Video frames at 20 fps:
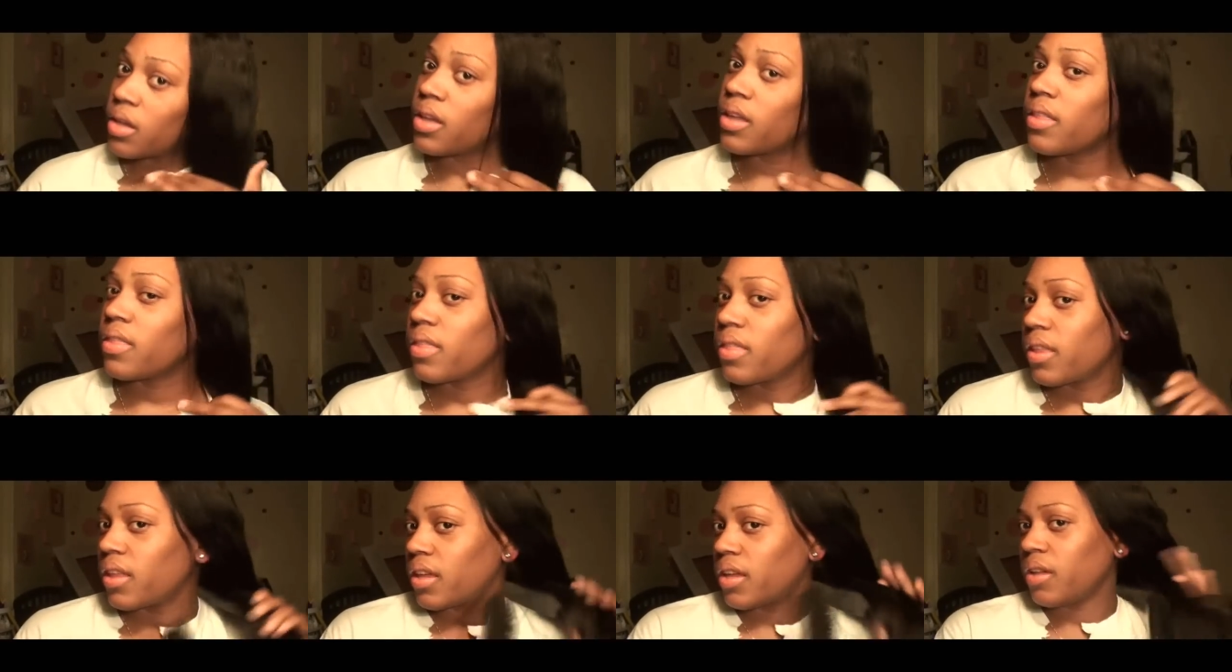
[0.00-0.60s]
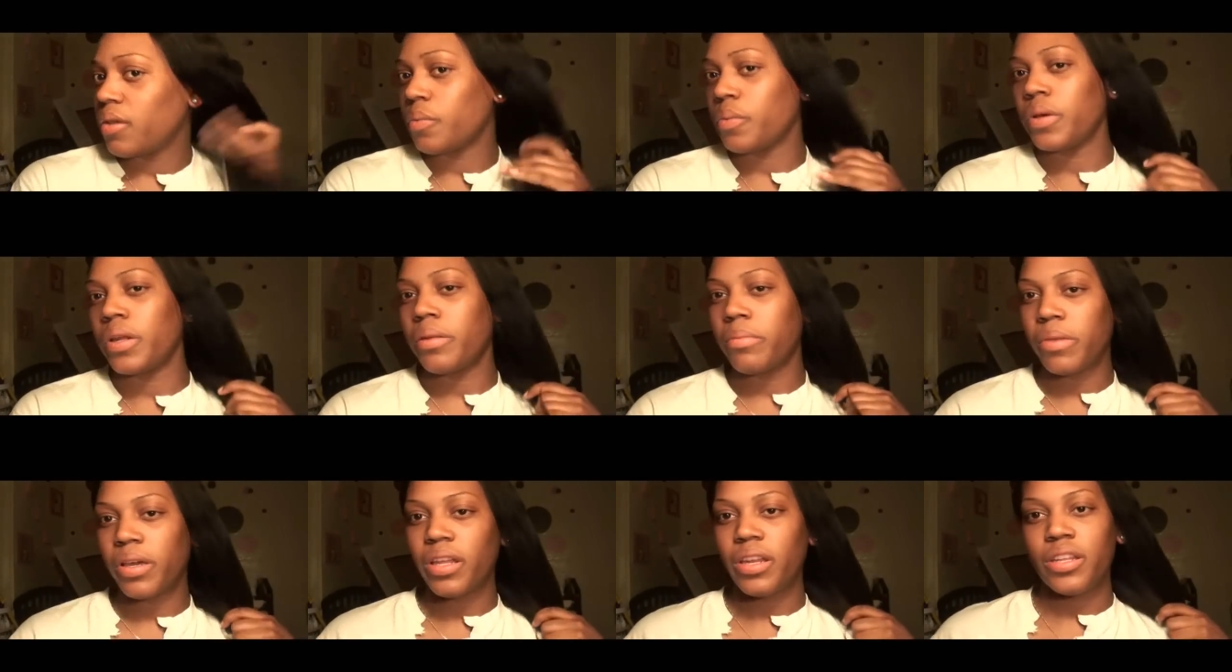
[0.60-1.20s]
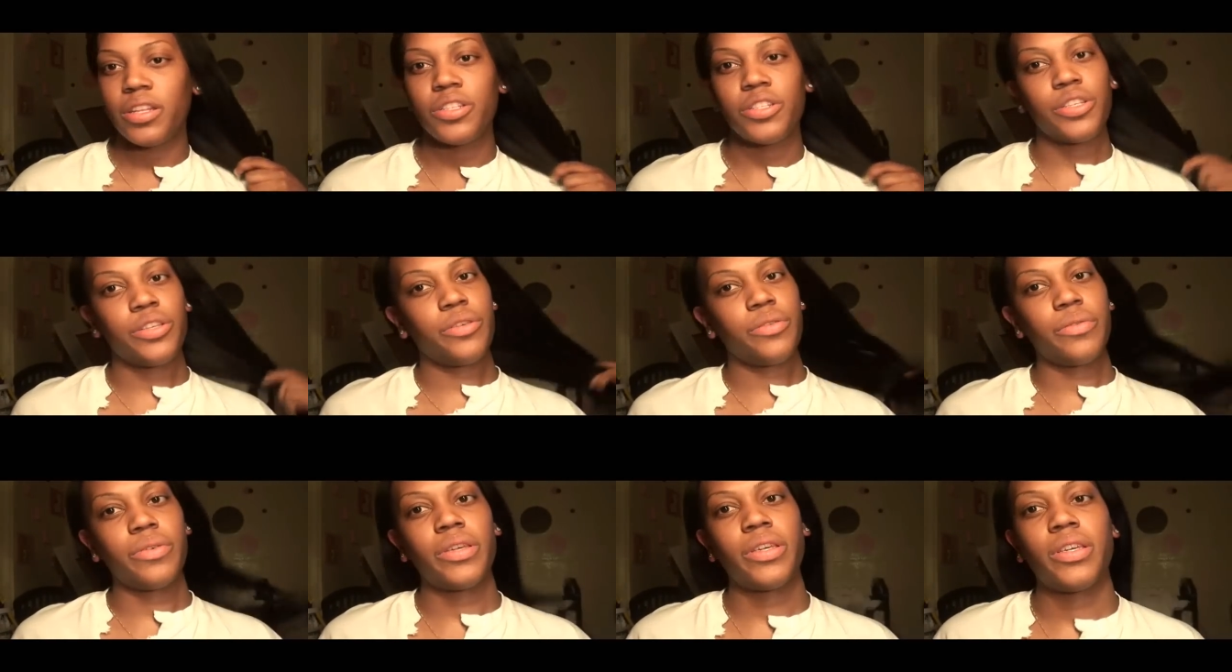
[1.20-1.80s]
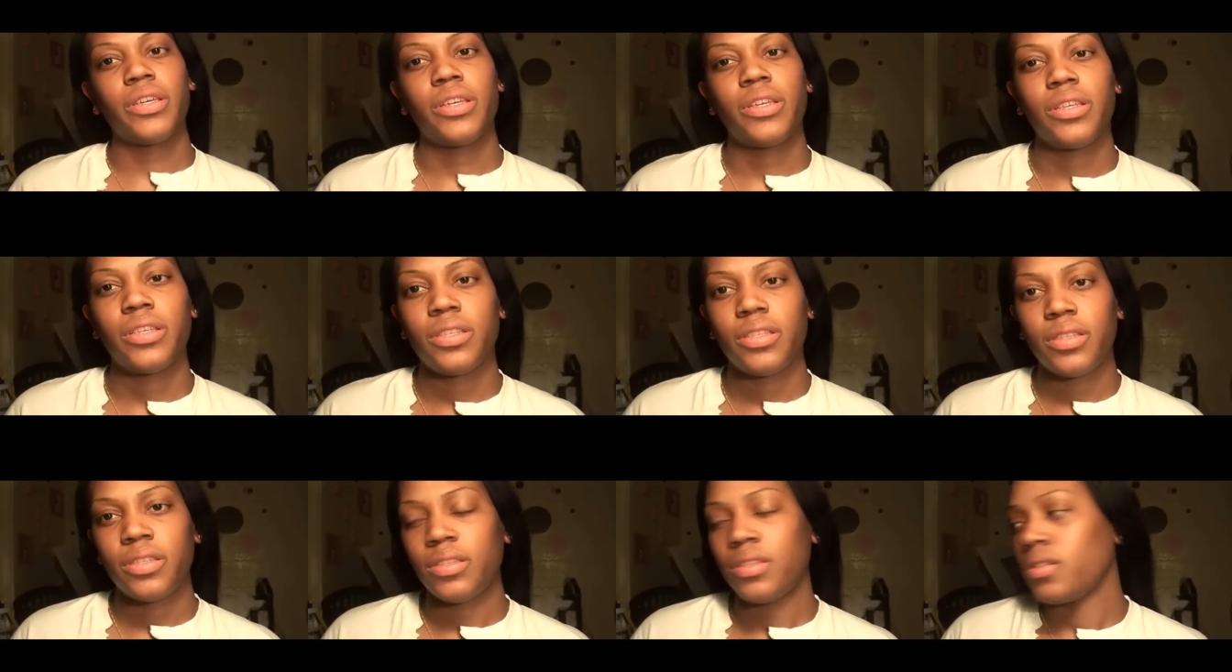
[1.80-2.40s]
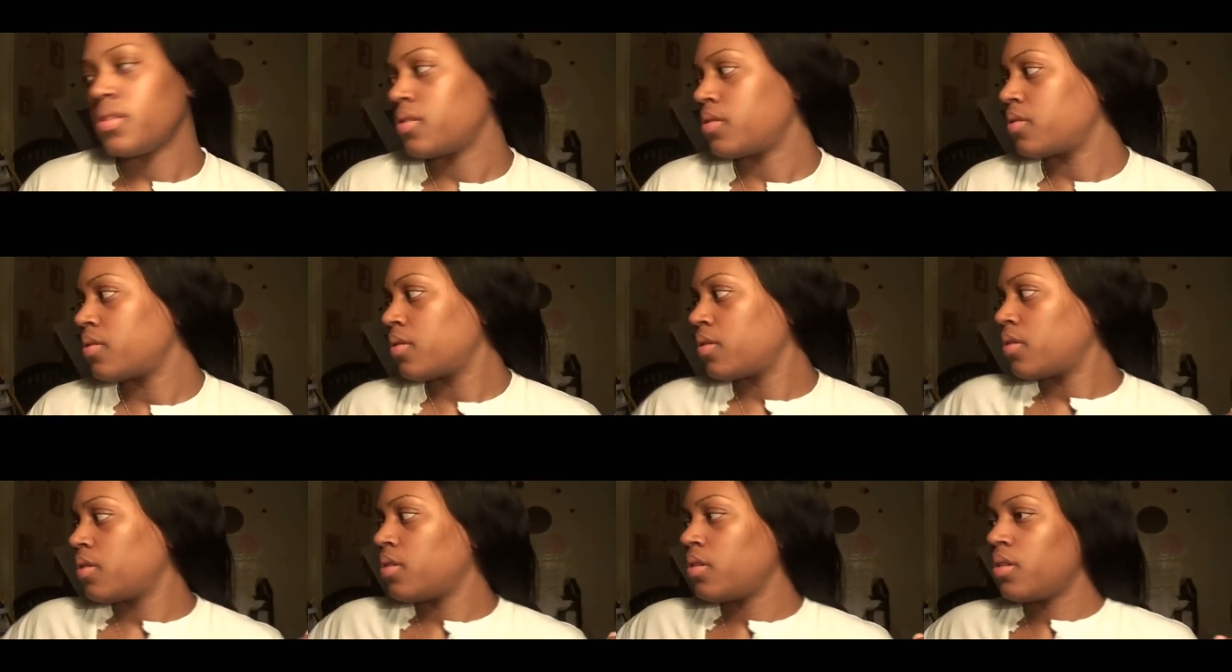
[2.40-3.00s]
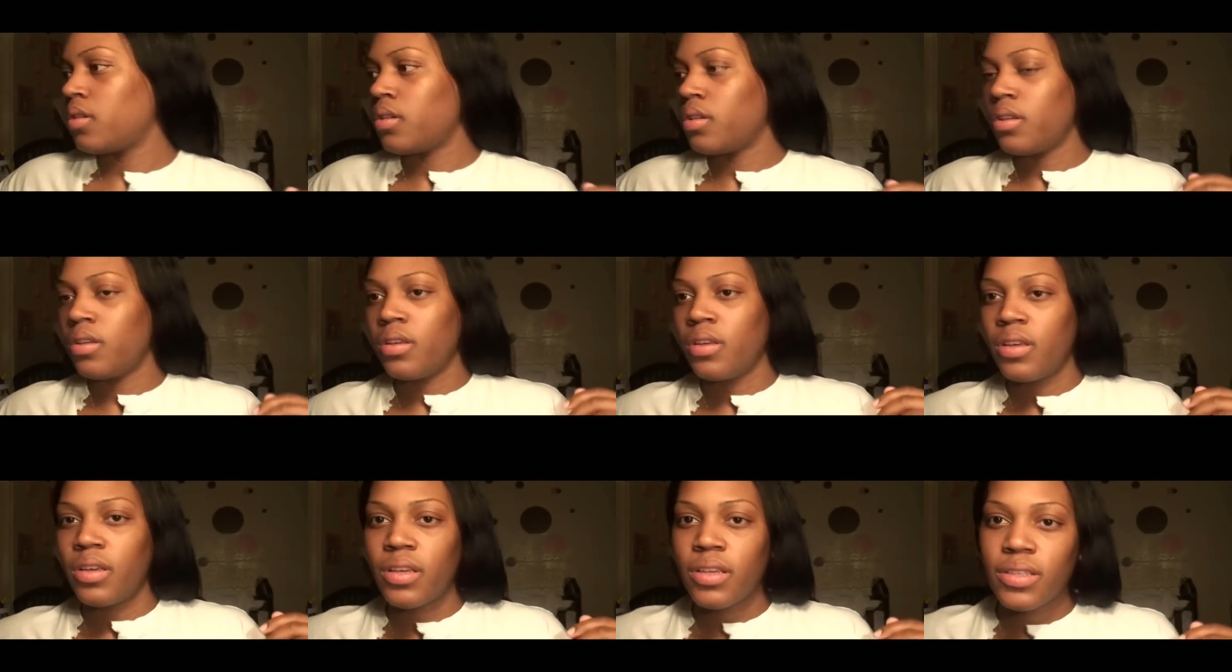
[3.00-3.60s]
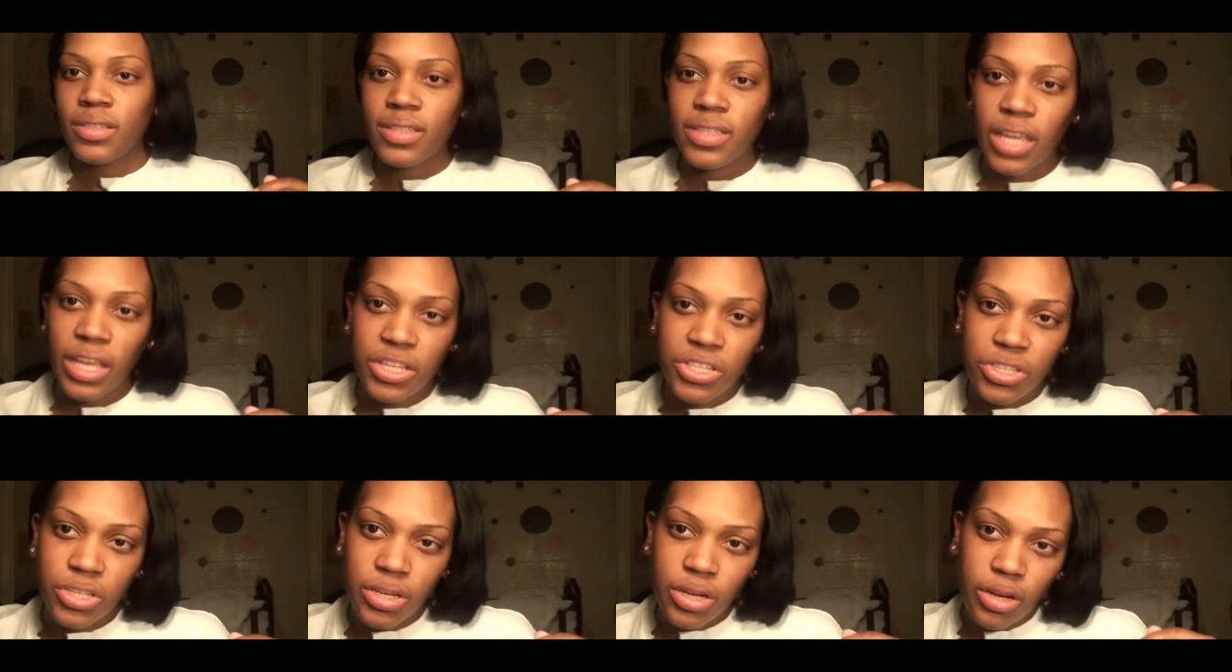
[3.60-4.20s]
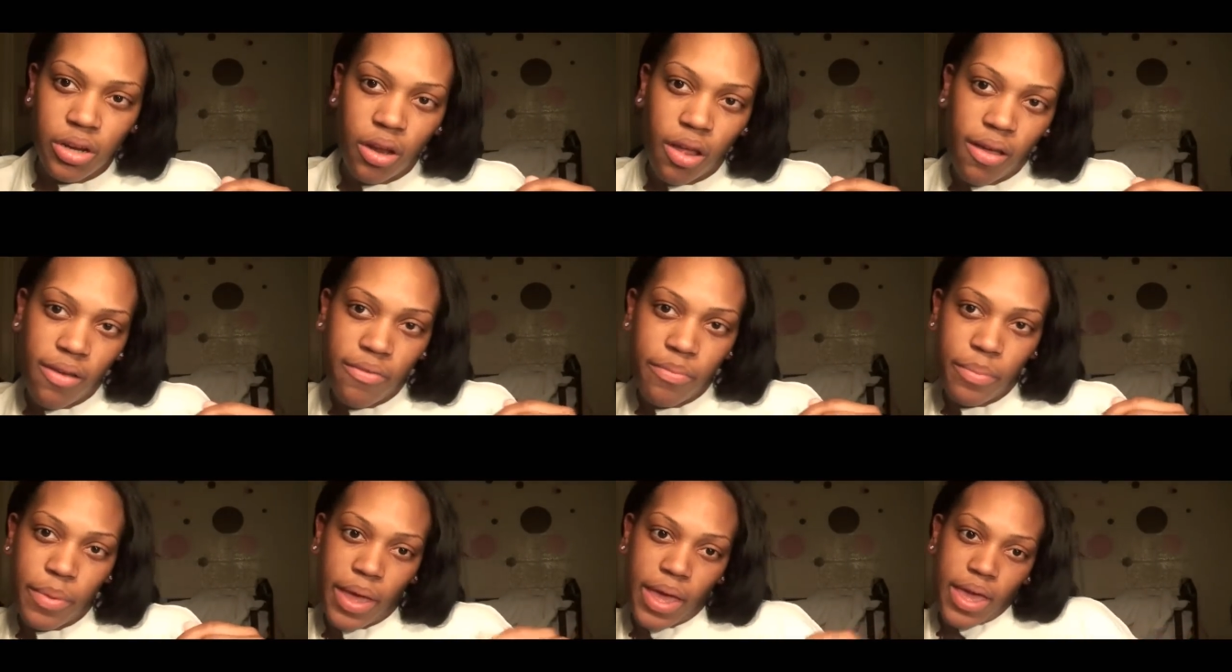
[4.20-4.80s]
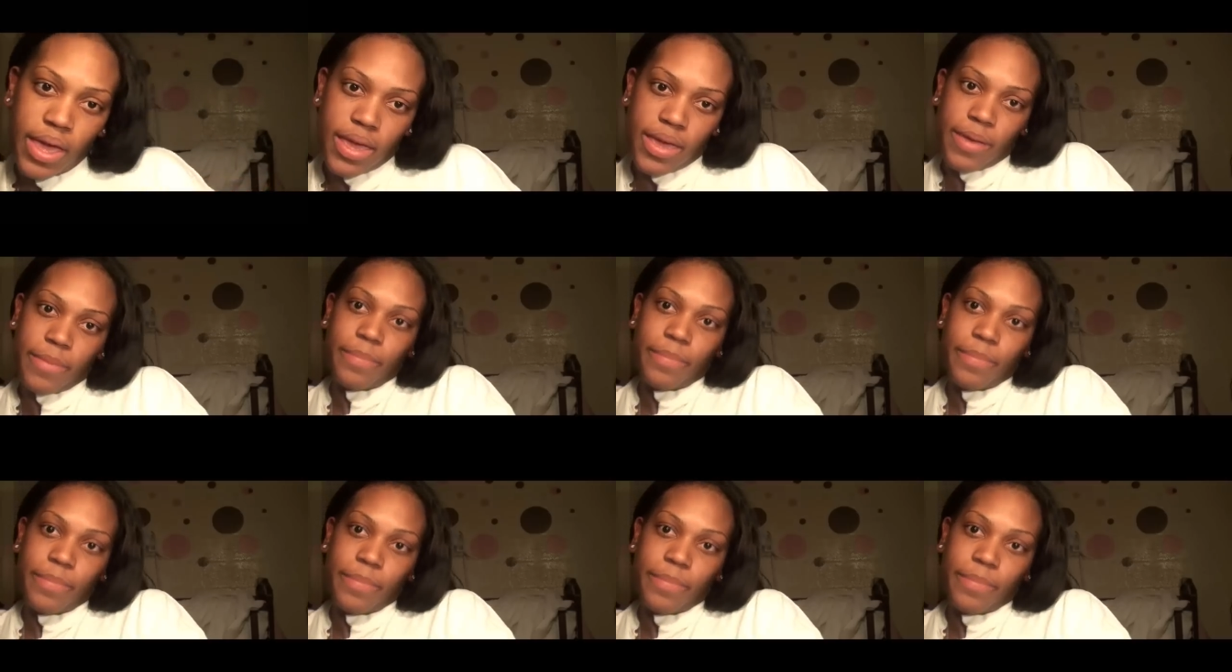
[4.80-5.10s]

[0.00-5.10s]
And then what I'm going to do is section it off by